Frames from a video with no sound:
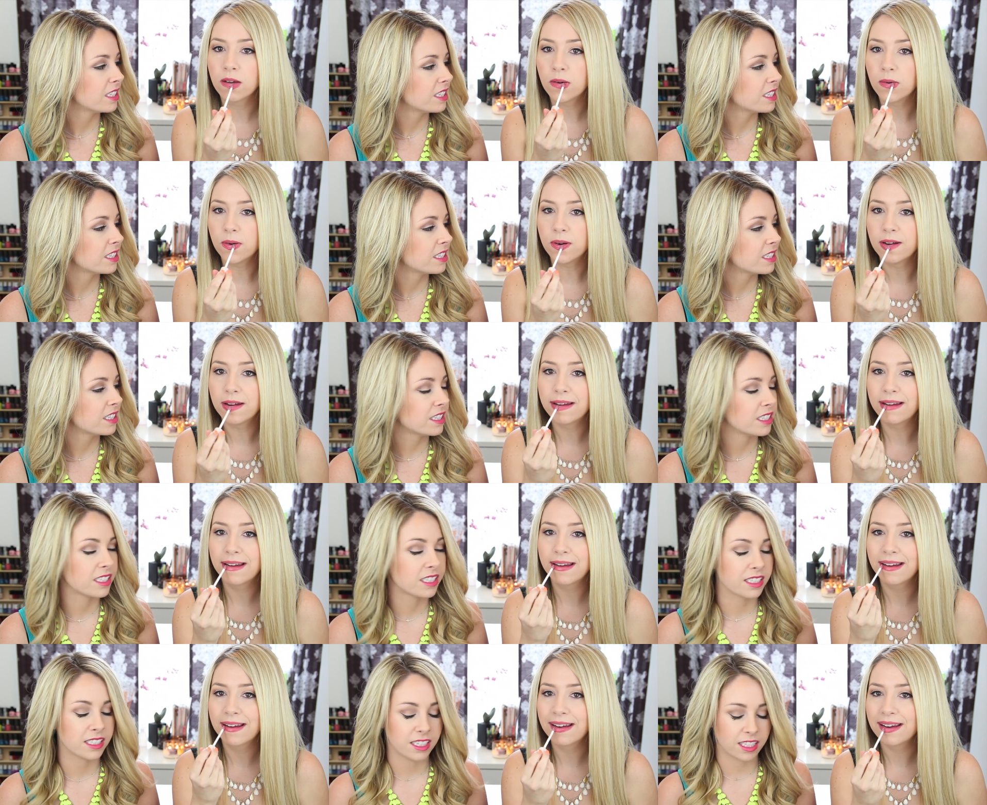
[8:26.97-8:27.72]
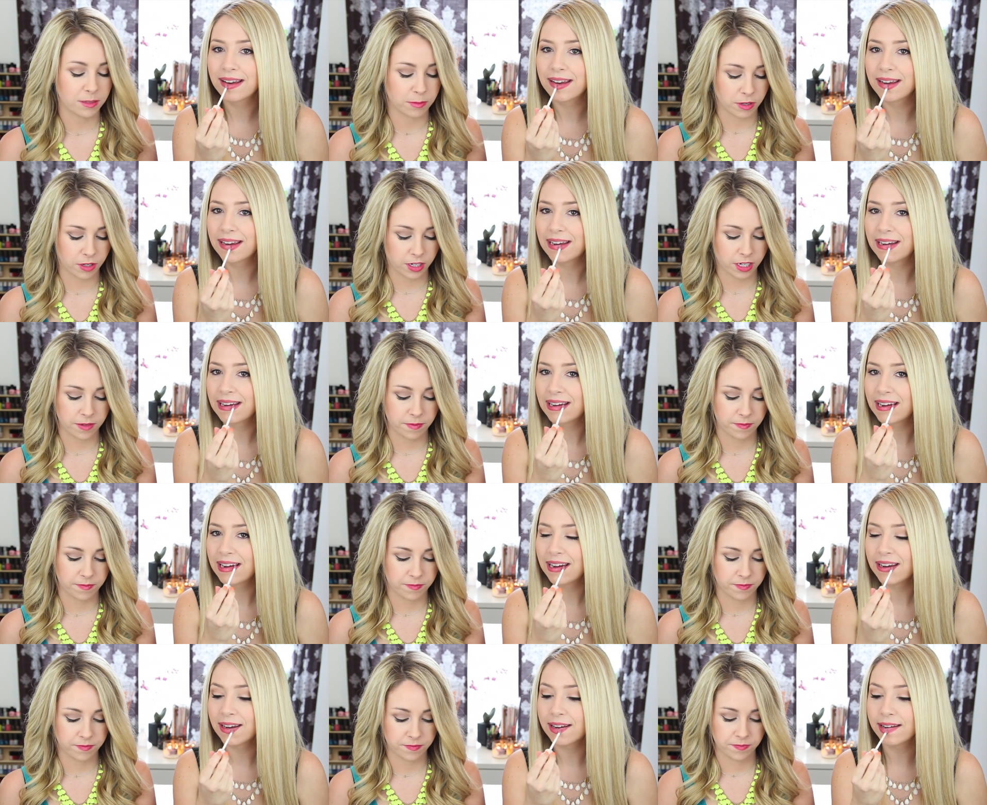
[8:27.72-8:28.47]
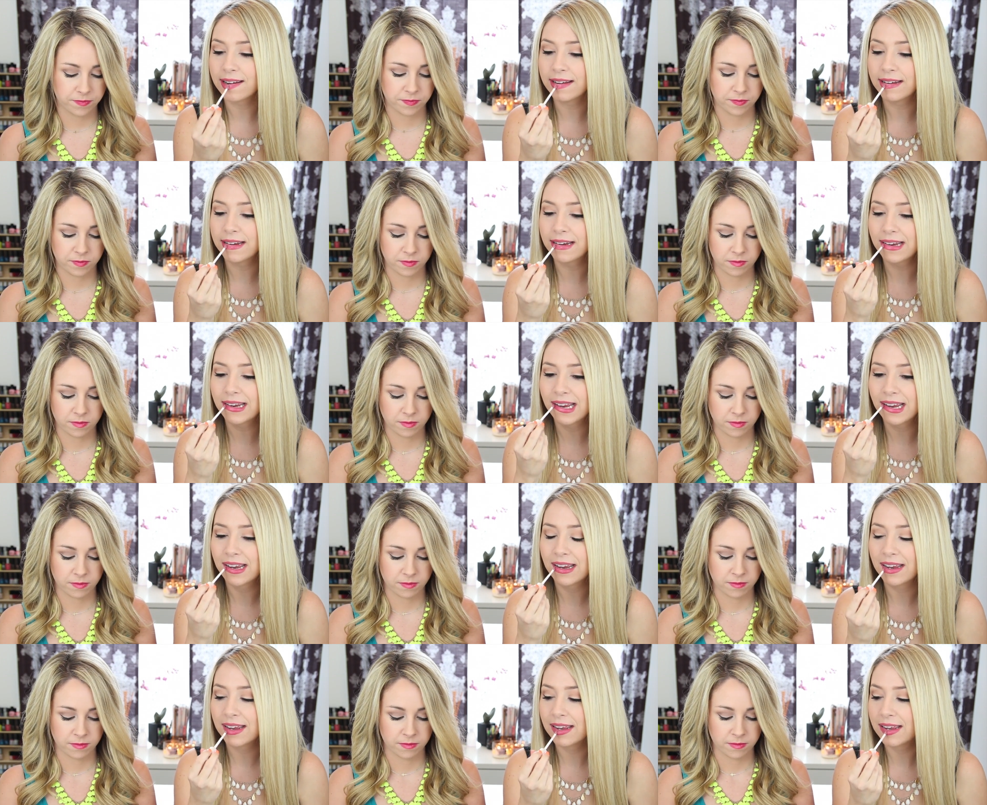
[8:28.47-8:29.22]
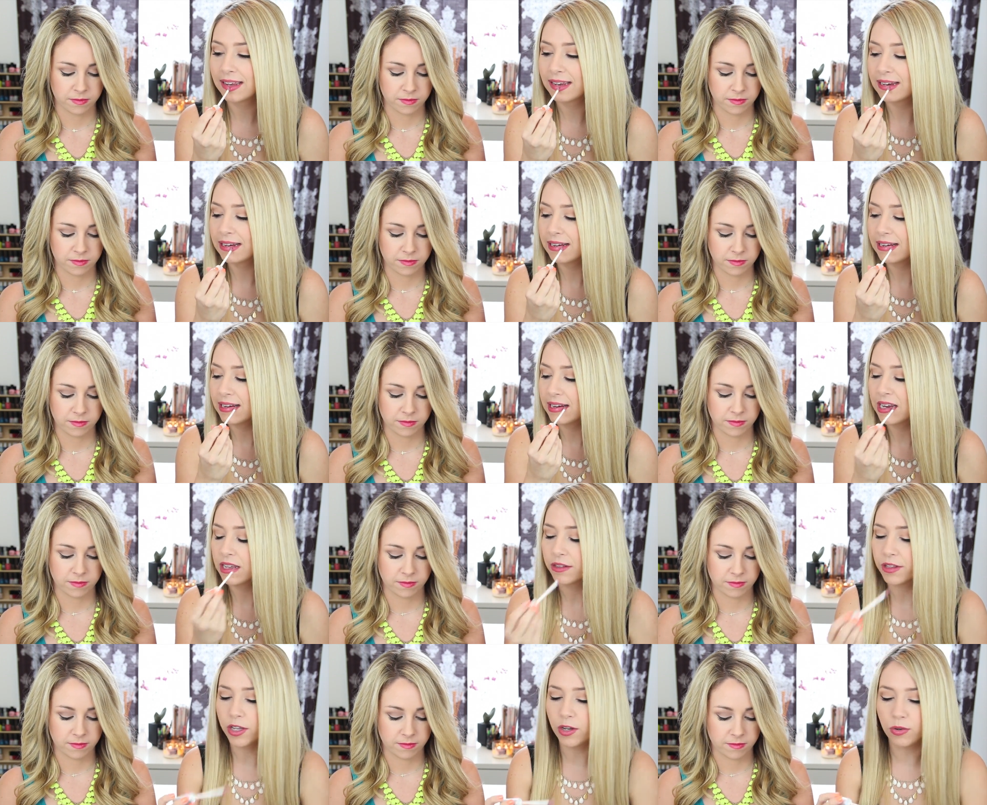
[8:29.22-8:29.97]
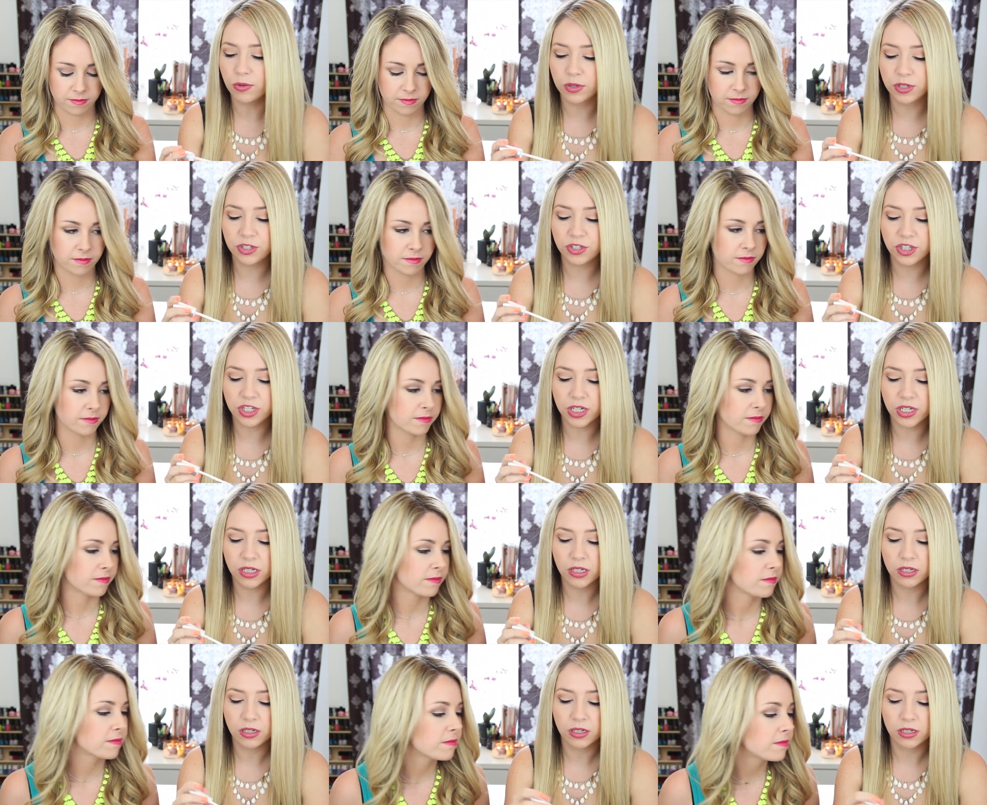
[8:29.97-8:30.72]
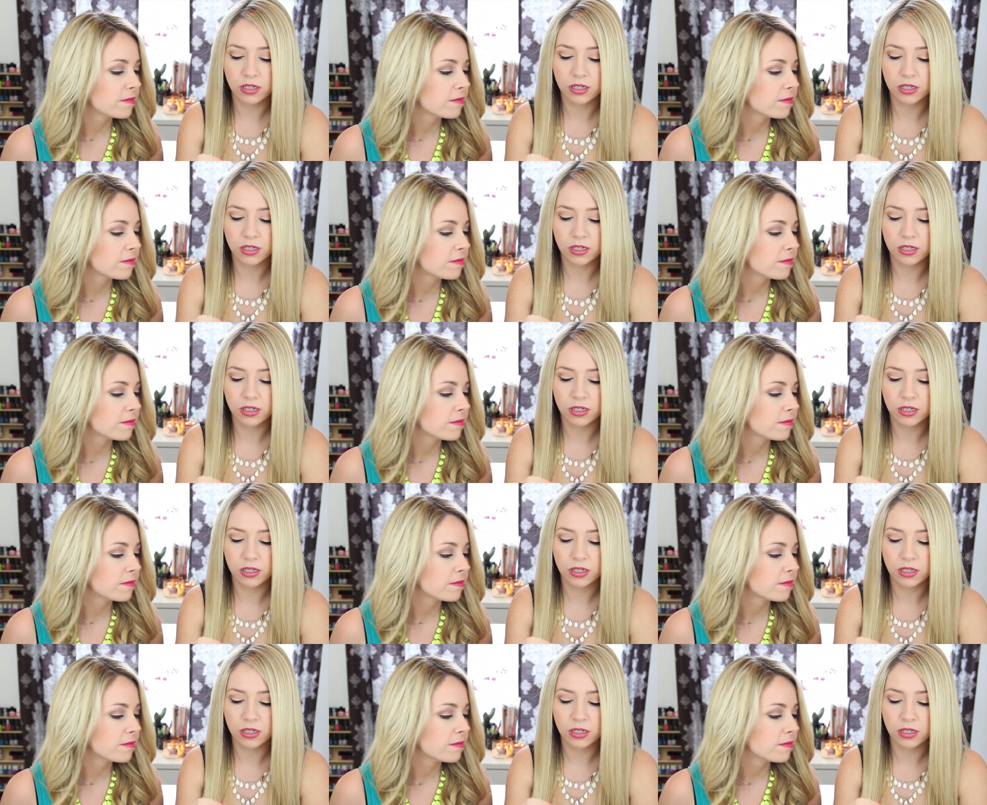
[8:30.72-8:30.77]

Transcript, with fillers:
Speaker 1: Oh, does it smell good? Mm-hmm. Like orangey.